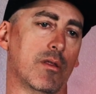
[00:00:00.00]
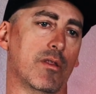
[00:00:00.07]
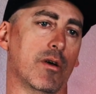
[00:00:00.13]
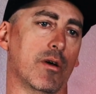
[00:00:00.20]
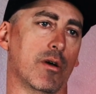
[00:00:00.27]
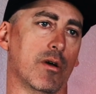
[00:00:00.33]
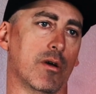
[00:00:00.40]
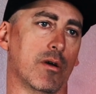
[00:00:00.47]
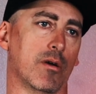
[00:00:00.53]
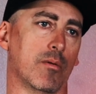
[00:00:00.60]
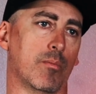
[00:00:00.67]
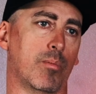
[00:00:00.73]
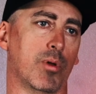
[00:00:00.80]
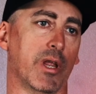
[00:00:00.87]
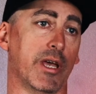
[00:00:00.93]

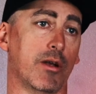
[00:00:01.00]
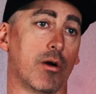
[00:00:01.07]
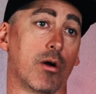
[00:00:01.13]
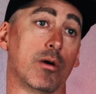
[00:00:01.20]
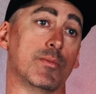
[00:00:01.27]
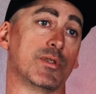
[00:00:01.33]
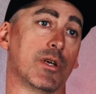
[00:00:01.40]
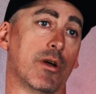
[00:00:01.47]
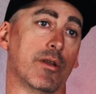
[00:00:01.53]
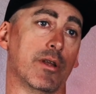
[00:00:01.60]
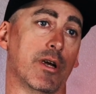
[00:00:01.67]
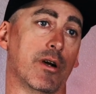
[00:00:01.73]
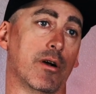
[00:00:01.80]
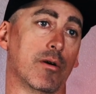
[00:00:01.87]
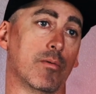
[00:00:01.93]
the blade arms on
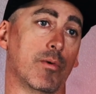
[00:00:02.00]
there,